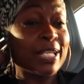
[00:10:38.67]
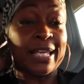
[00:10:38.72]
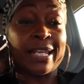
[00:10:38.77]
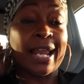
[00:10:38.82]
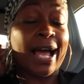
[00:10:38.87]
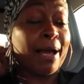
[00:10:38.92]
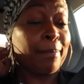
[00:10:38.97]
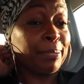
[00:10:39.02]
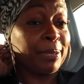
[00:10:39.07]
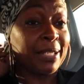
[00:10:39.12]

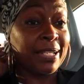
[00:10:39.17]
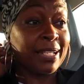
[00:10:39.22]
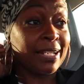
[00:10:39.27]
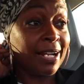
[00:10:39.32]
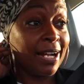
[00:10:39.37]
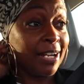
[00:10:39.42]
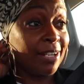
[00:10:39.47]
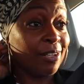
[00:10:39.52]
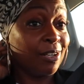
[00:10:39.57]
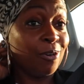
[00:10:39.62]
And I plan
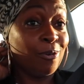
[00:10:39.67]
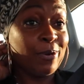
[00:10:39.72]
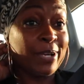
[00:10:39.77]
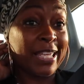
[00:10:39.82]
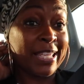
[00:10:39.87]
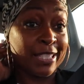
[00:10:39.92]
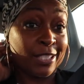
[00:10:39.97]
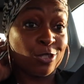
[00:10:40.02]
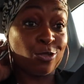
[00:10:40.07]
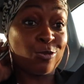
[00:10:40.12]
on
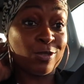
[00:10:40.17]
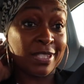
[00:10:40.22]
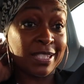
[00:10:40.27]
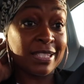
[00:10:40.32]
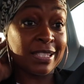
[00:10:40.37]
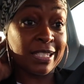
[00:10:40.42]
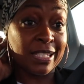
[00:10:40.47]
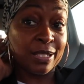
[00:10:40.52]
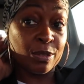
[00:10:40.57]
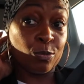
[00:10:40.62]
going to
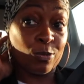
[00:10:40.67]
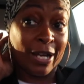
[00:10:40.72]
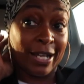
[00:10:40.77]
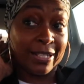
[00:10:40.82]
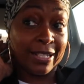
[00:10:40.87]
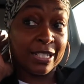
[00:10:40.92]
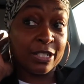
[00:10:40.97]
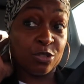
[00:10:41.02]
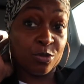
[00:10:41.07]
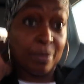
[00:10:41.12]
sleep
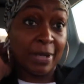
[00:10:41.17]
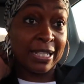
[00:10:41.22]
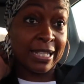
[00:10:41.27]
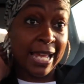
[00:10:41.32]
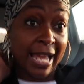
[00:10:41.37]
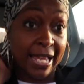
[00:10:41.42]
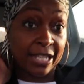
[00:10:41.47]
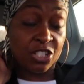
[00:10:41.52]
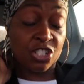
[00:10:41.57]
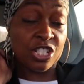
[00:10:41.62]
while they do my
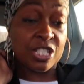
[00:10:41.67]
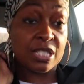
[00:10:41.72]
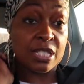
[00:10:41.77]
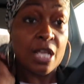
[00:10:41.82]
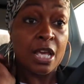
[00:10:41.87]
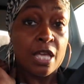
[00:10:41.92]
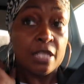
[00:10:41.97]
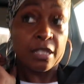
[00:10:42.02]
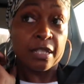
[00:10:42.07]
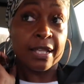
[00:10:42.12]
lashes.
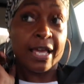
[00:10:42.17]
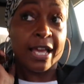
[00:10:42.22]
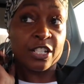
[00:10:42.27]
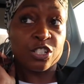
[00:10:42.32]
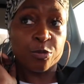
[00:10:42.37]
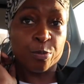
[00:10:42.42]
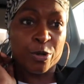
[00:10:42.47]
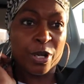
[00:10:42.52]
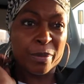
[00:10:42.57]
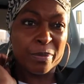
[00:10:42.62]
The
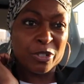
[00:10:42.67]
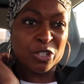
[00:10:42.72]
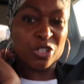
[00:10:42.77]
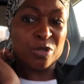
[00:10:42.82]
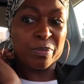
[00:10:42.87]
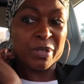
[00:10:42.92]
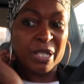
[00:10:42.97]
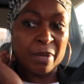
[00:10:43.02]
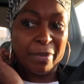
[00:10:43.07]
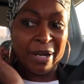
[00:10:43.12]
lash appointment
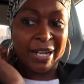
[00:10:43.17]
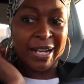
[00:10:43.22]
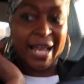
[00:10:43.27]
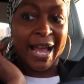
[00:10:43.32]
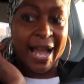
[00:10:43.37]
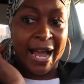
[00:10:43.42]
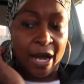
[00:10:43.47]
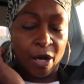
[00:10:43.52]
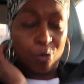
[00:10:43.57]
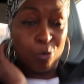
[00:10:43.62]
should be about an
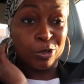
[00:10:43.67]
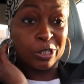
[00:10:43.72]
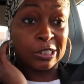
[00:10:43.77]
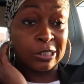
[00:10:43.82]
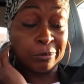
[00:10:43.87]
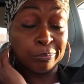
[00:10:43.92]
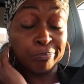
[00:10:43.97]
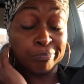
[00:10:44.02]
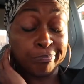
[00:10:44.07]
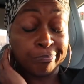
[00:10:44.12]
hour.